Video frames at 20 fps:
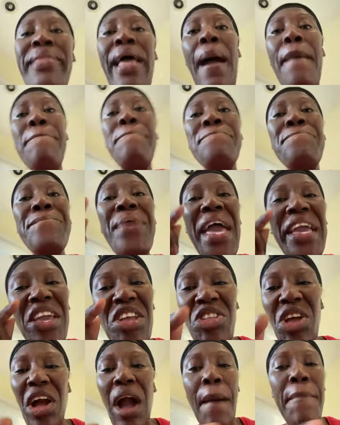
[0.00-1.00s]
not
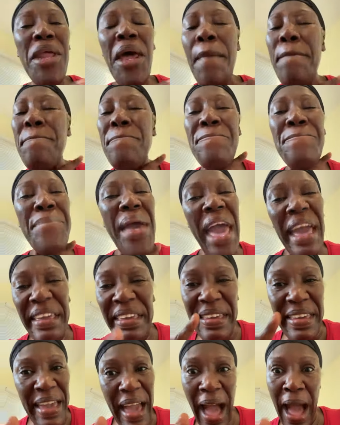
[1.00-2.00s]
begging you, come here,
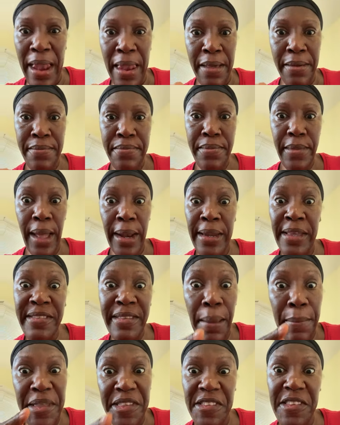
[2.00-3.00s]
beg y'all, unless
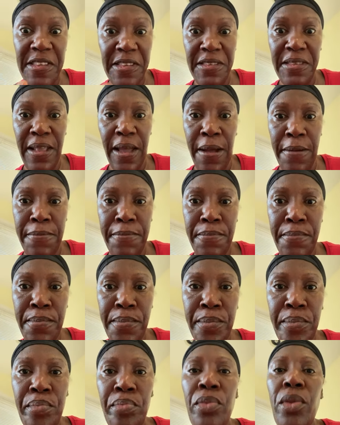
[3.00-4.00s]
I'm a sister.
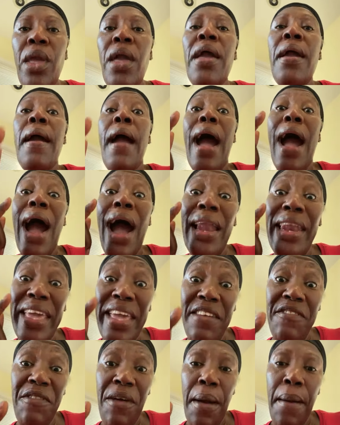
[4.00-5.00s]

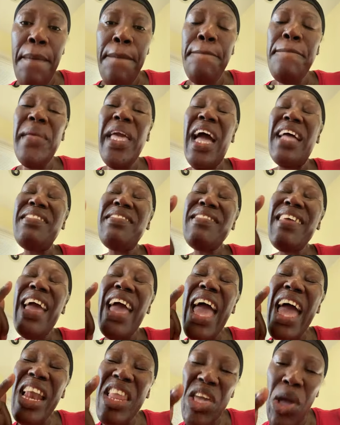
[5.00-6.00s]
Olive, may I
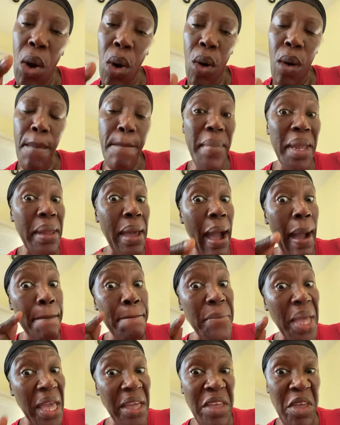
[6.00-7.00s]
tell you, may I
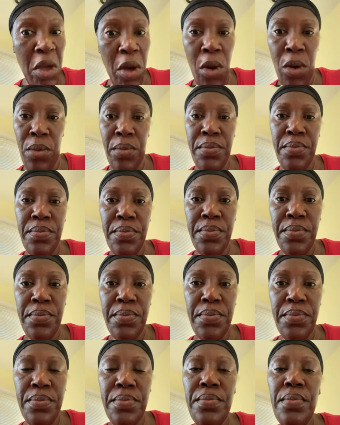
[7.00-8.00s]
beg you,
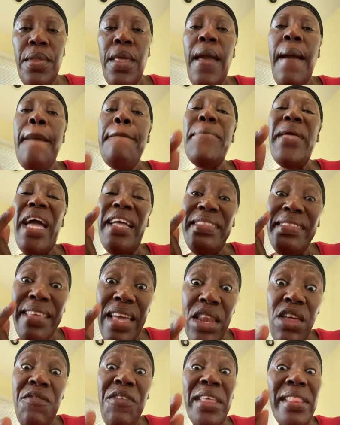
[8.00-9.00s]
may I tell
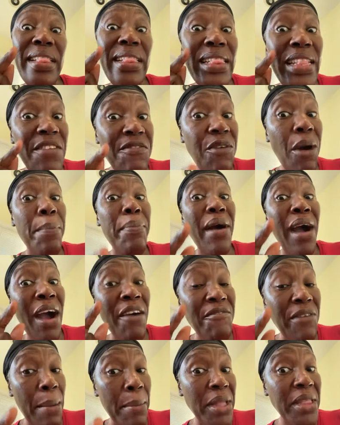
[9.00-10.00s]
you if you lift up
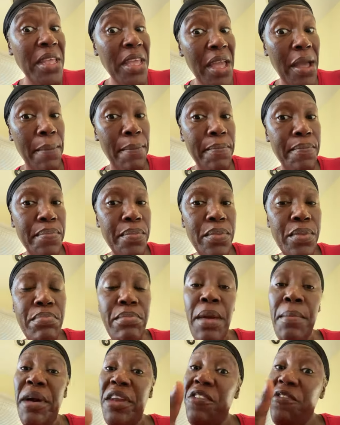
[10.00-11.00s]
half of my name.
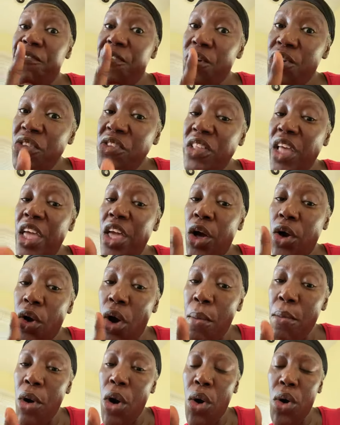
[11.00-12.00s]
Remember the first day you
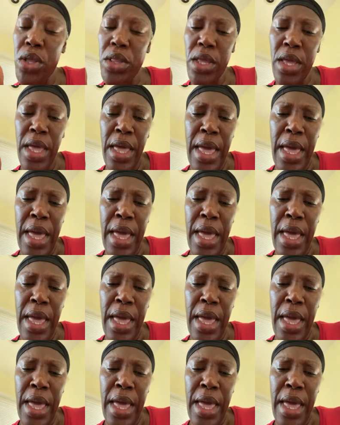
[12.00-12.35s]
come out?